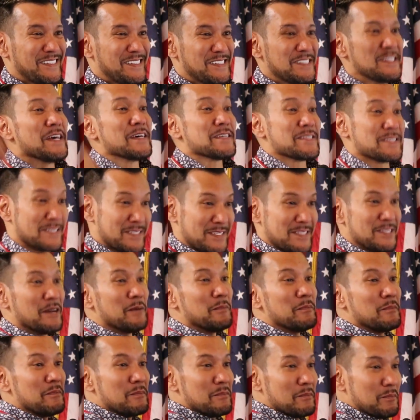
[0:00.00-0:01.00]
Yes,
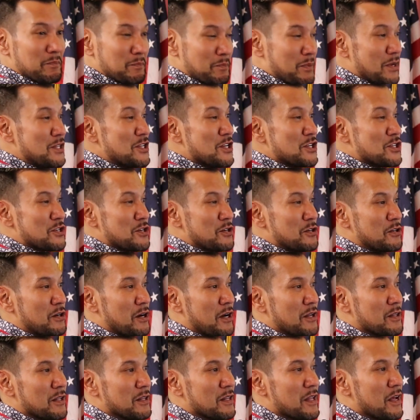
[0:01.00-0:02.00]
yep. Petitioner
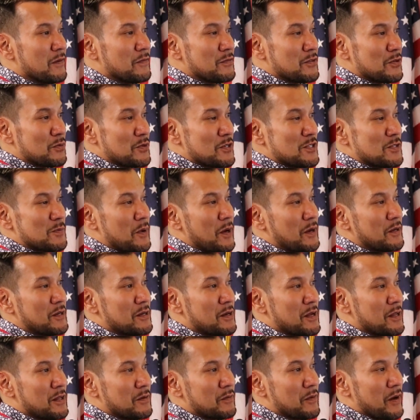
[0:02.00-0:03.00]
on the left,
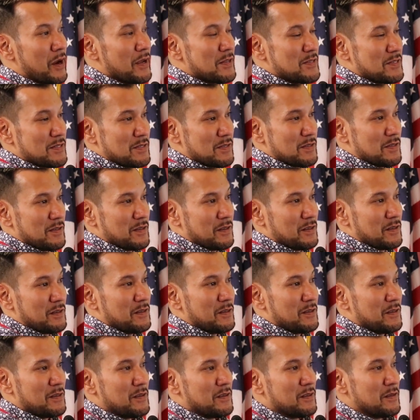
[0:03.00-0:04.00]
respondent on the right.
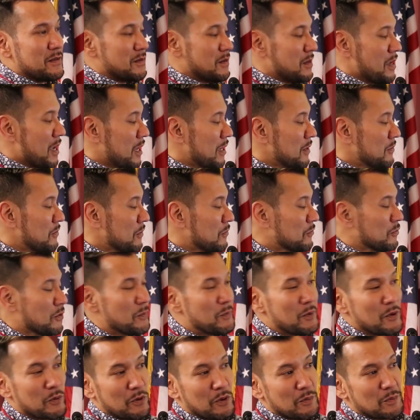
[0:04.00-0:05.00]
And if you
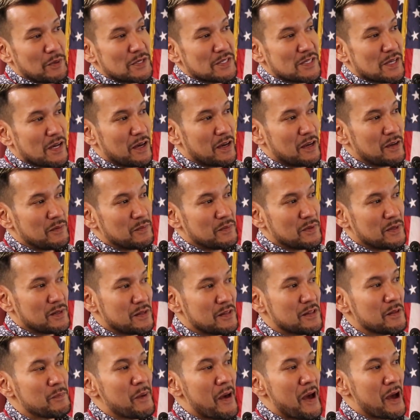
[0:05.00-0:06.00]
flip it one more
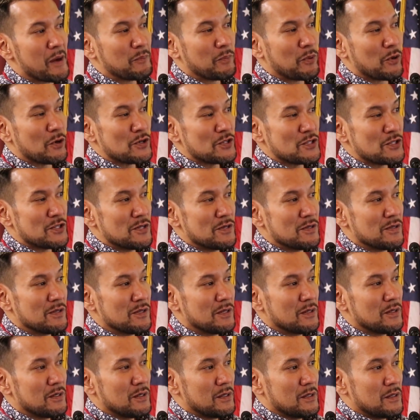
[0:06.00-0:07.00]
time, the back
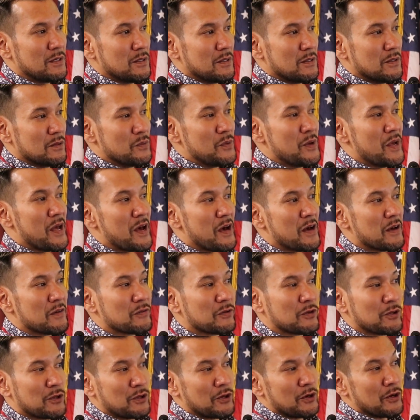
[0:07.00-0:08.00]
portion we
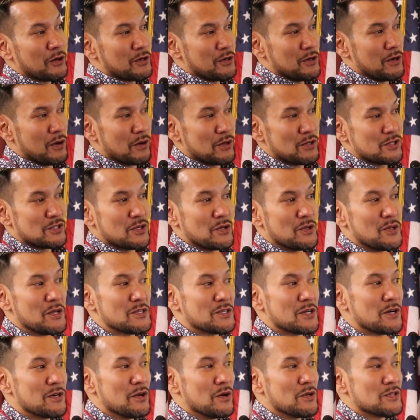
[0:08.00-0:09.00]
have clerk notes. So
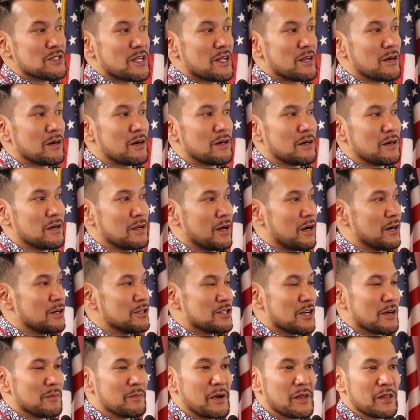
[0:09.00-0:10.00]
these are notes that are
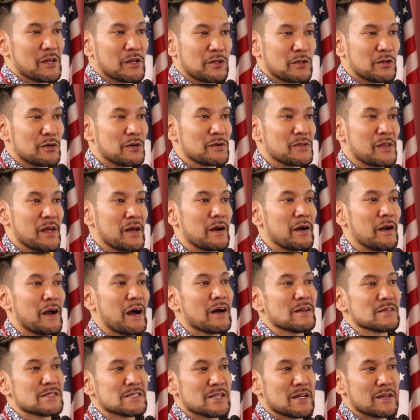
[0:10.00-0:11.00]
done by the clerk that are
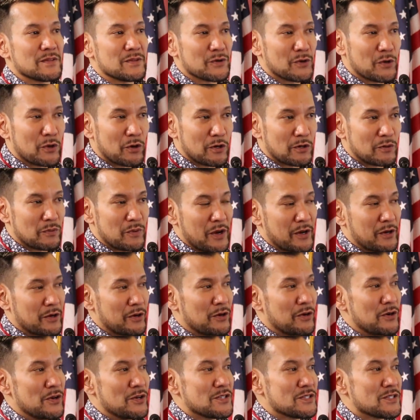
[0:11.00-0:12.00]
outside the court
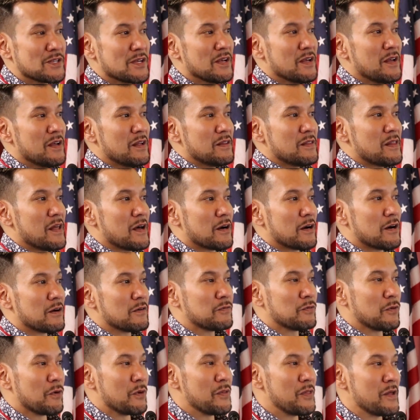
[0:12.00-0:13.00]
records, that
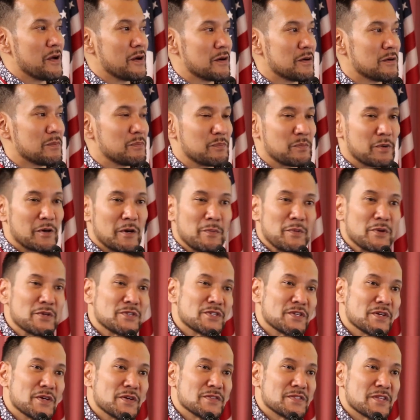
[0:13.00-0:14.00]
are for their
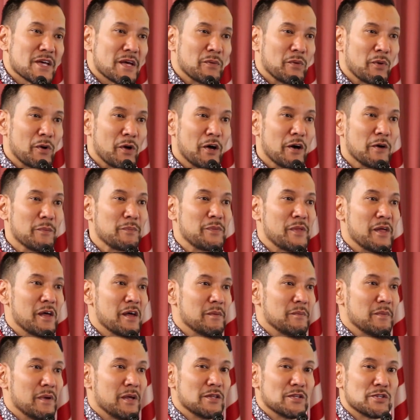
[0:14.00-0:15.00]
purposes, that will help
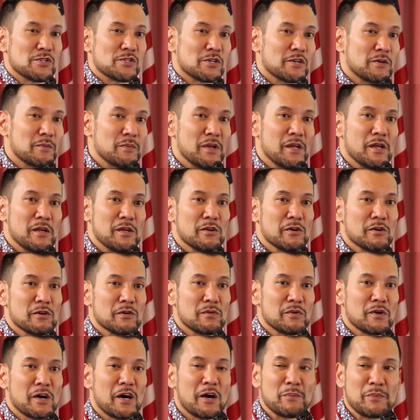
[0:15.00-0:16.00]
them in determining,
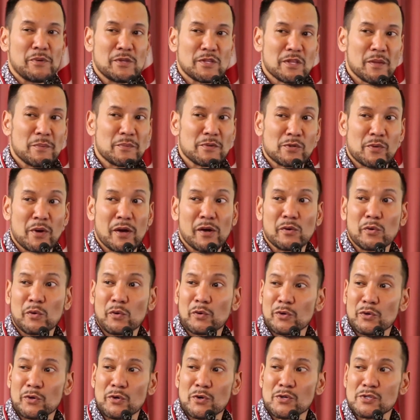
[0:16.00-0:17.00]
helping them to write
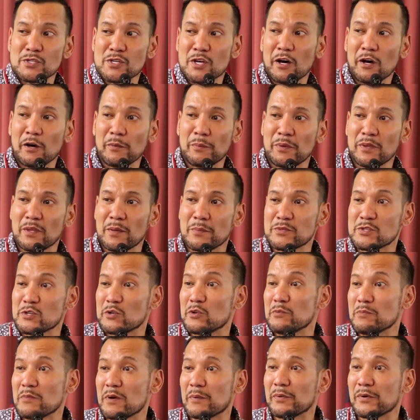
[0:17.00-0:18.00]
orders, and helping them to
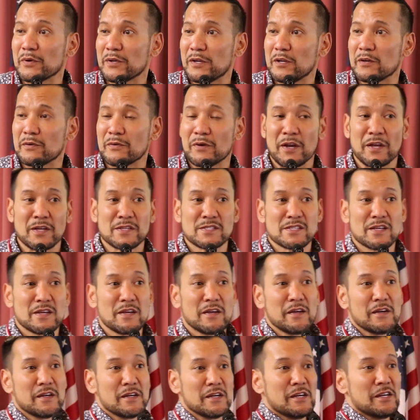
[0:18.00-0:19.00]
remember hearings.
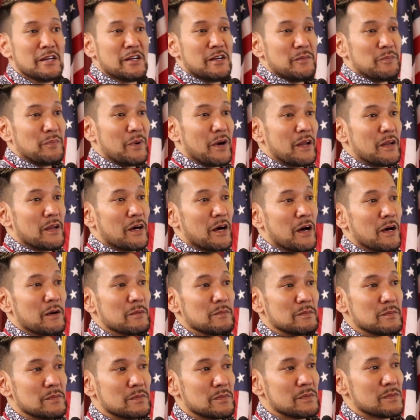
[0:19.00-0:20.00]
But
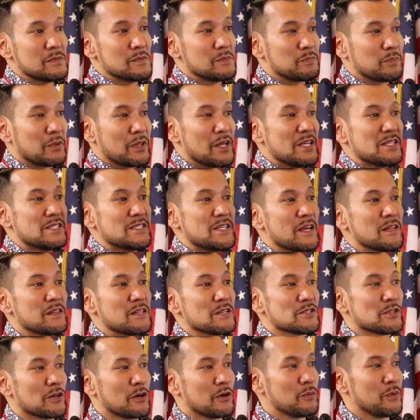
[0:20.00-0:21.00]
please take
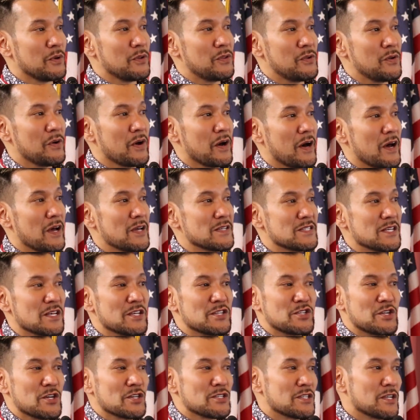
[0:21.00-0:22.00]
this home with you guys.
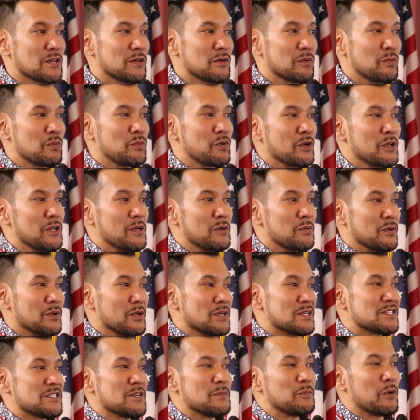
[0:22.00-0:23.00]
It's just a really,
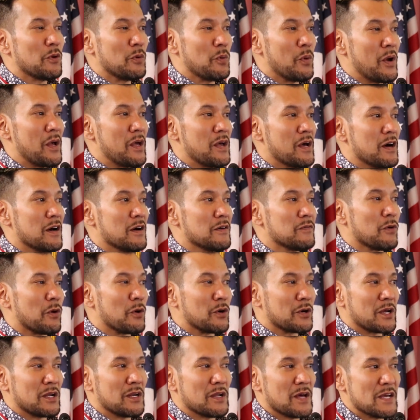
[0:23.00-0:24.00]
really simple way of
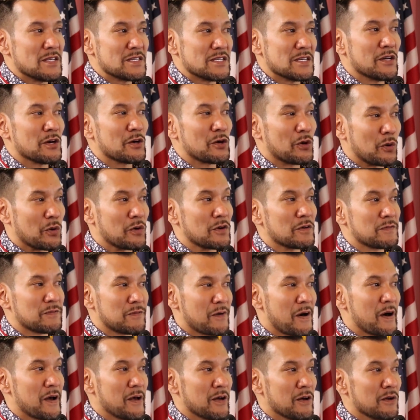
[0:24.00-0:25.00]
organizing a court
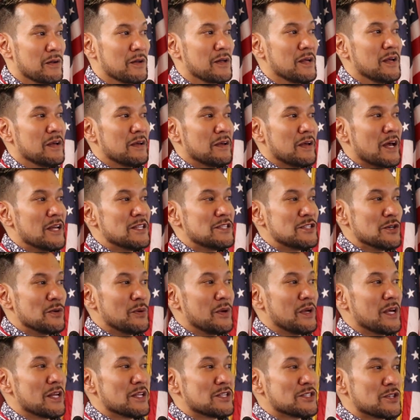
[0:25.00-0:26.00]
file and
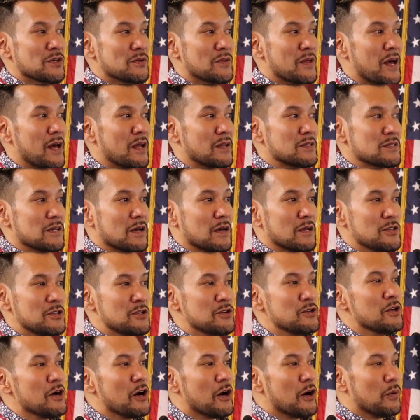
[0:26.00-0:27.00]
doing it so that
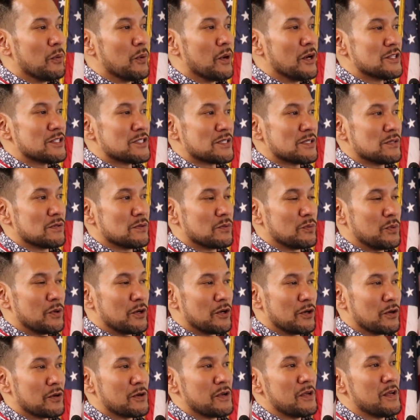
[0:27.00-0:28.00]
you know what
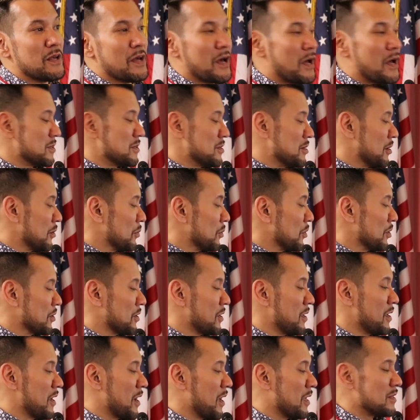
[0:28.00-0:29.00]
we're looking We're
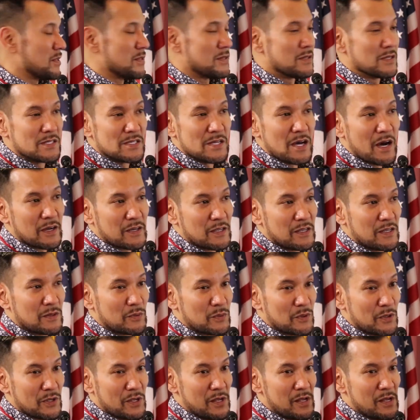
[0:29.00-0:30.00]
looking at the docket,
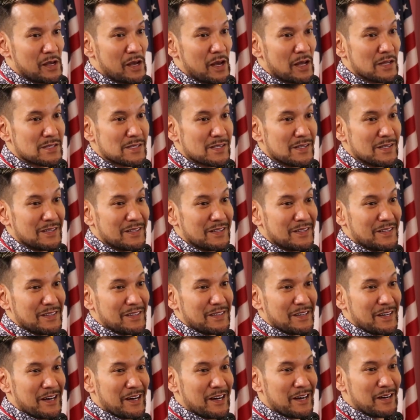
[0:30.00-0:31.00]
we're looking at
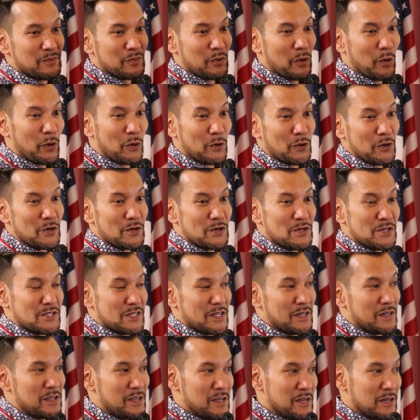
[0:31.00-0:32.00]

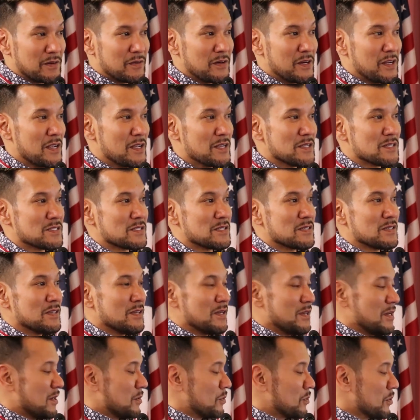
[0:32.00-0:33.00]
orders and hearings,
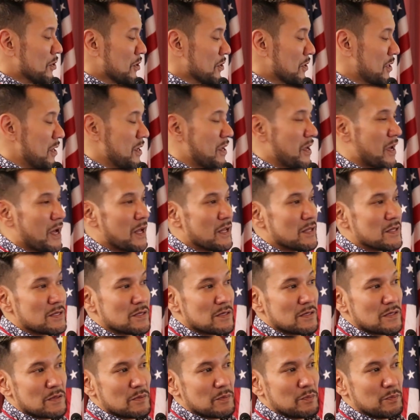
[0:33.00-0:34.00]
we're looking at
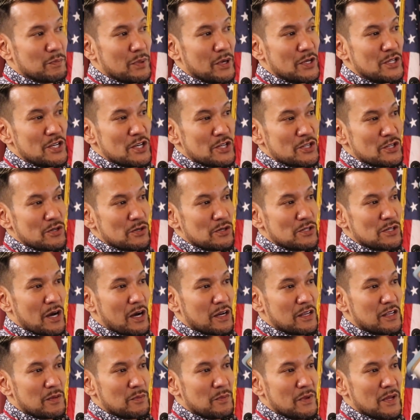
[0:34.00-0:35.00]
petitioner
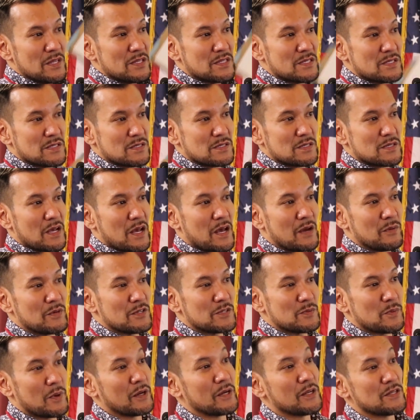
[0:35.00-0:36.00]
documents and
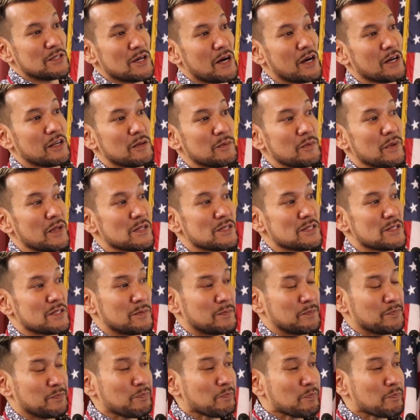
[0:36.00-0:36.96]
respondent documents.